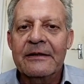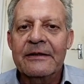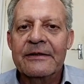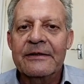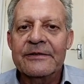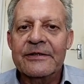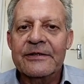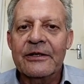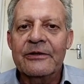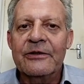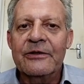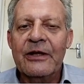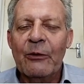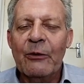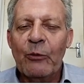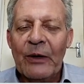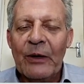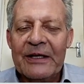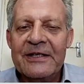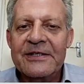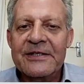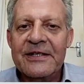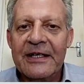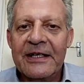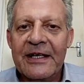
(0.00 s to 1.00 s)
So
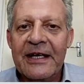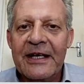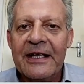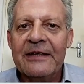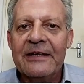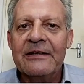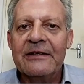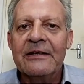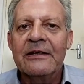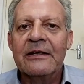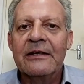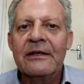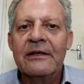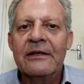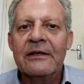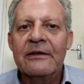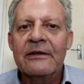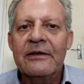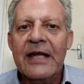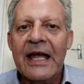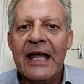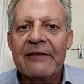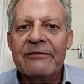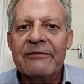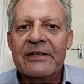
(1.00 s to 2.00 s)
once again,
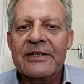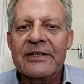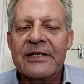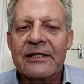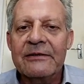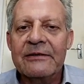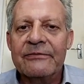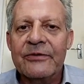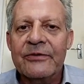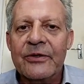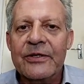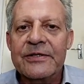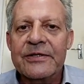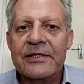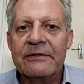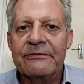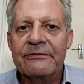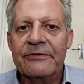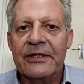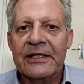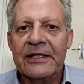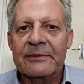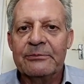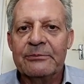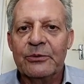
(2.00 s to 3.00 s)
have a
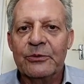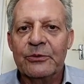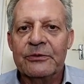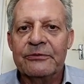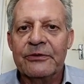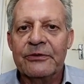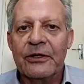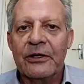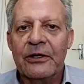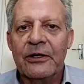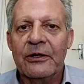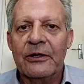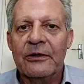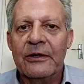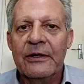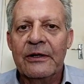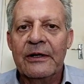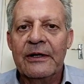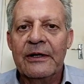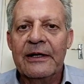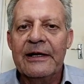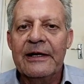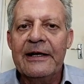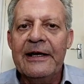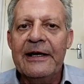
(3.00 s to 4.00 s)
diversified portfolio.
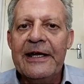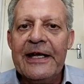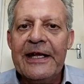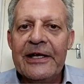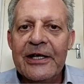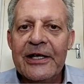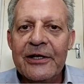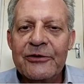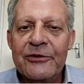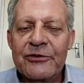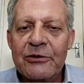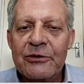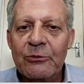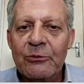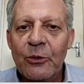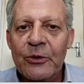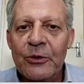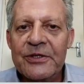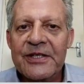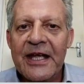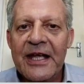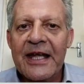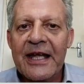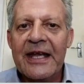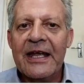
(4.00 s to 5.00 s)
Lean it towards
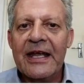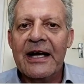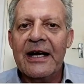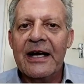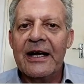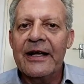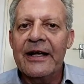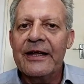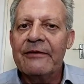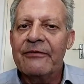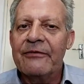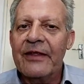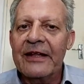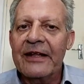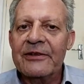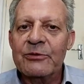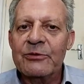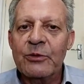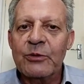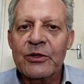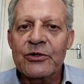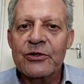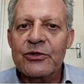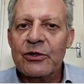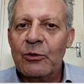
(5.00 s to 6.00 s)
AI if that's
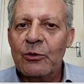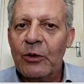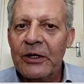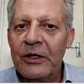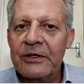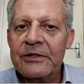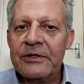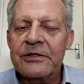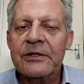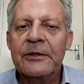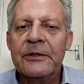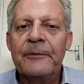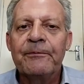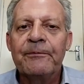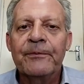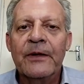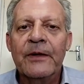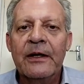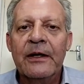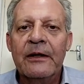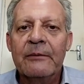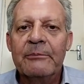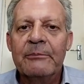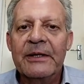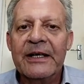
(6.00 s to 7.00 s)
what you want,
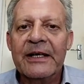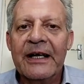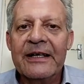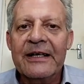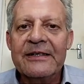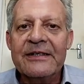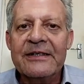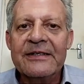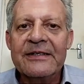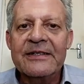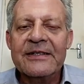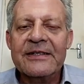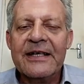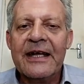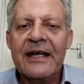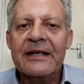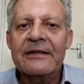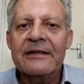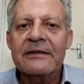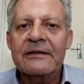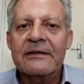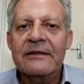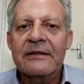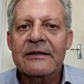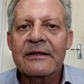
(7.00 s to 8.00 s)
but understand
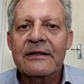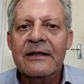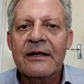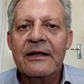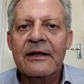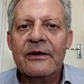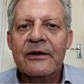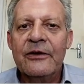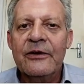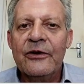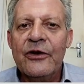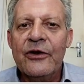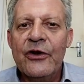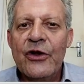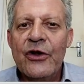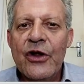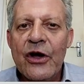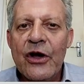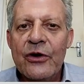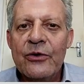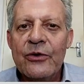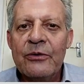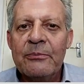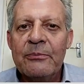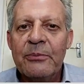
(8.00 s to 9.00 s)

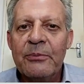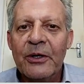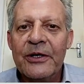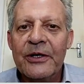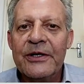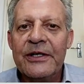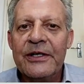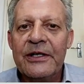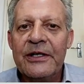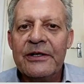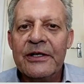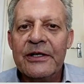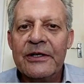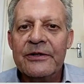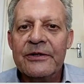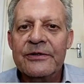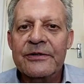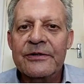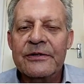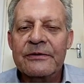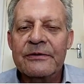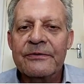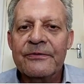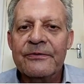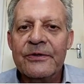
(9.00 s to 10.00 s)
nobody knows
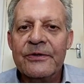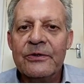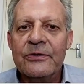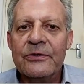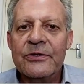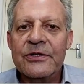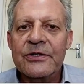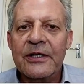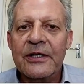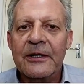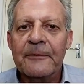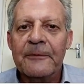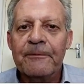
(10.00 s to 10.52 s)
the future,